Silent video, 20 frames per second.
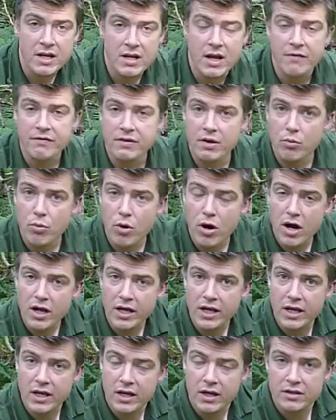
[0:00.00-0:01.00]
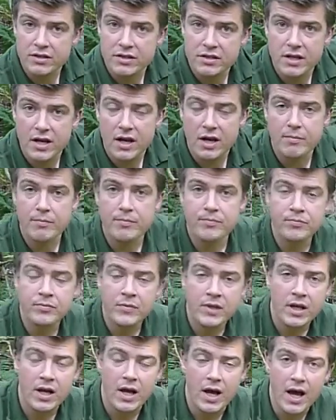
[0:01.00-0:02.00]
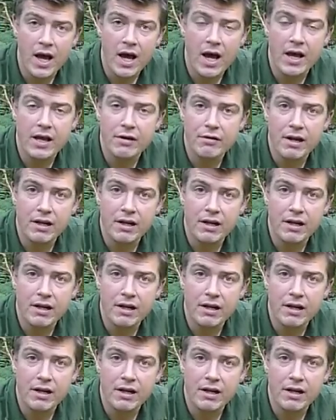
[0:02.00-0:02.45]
Now, if you're working at a higher